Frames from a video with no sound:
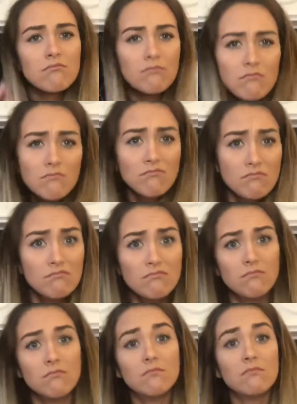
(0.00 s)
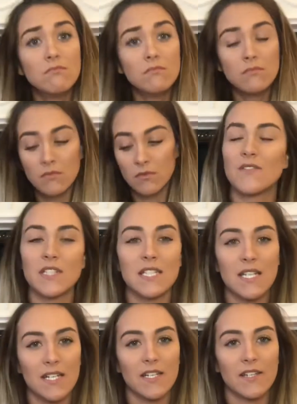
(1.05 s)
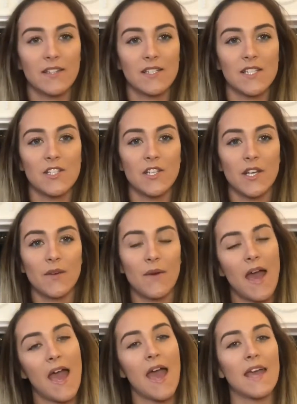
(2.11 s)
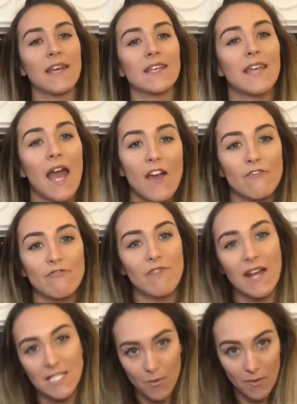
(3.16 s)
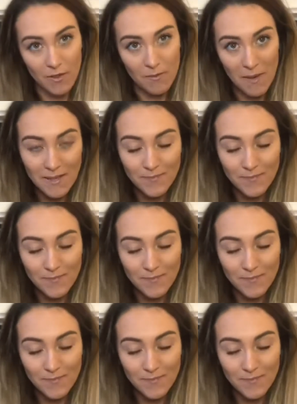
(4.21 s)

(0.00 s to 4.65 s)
I decided to do a get ready with me.